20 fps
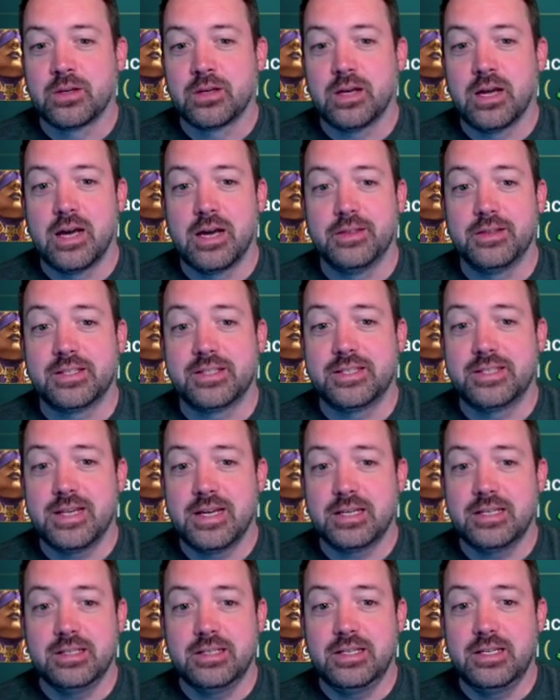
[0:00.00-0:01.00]
Uh, the
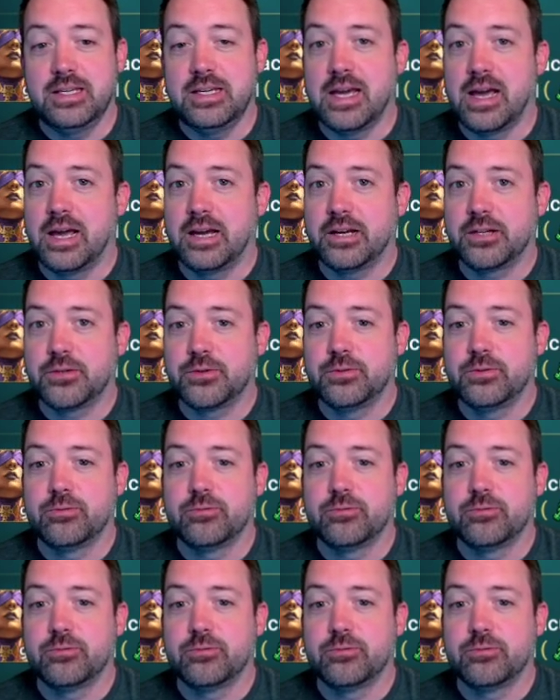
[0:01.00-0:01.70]
second key actually